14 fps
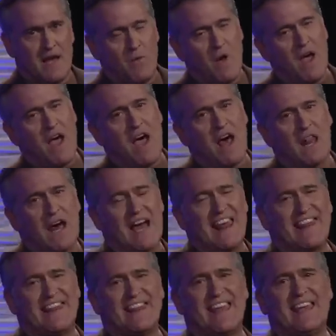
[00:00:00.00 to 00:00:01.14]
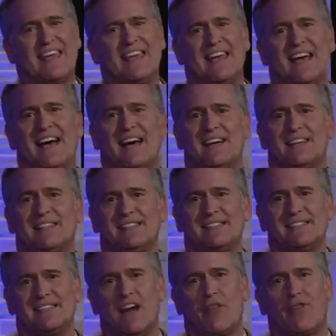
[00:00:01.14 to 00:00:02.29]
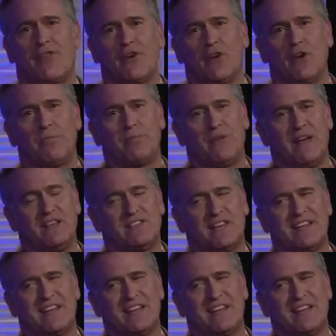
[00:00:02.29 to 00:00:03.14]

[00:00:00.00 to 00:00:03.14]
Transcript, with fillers: Well, I think uh, our third place